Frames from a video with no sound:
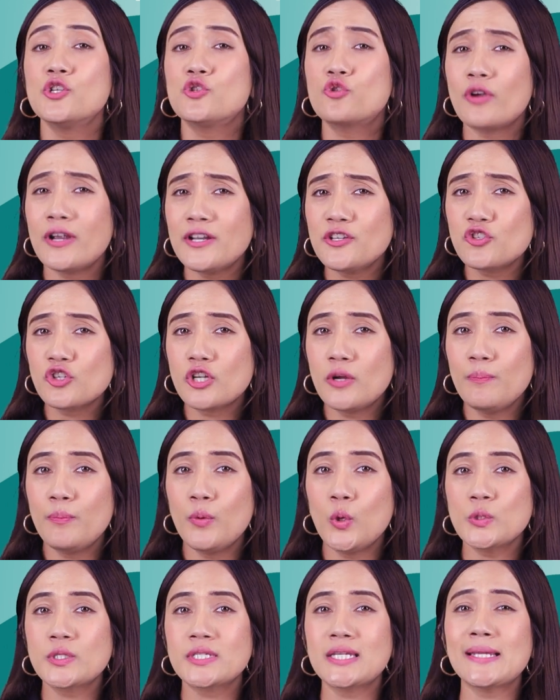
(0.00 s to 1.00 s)
Trench
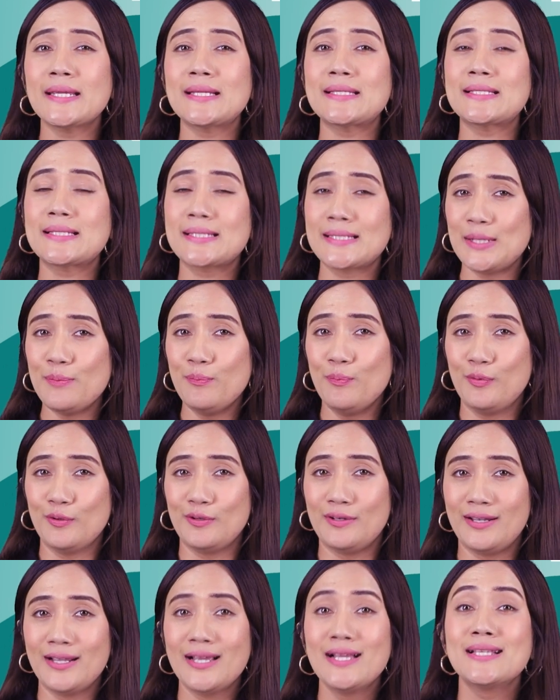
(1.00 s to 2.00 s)
composting is
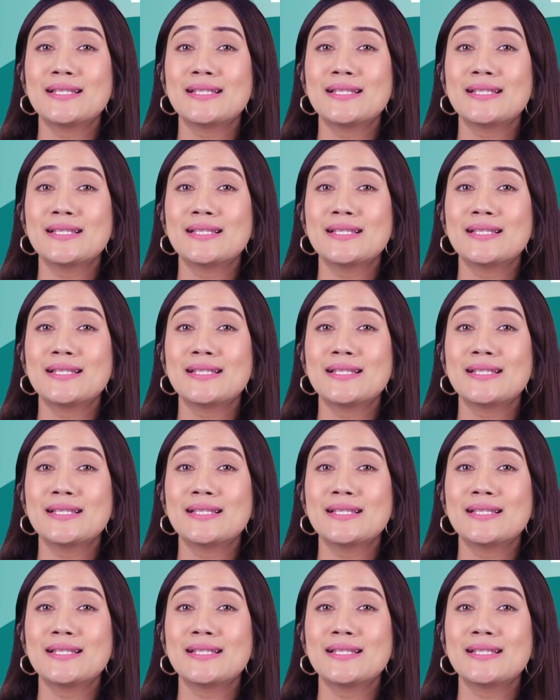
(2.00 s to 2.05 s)
simple.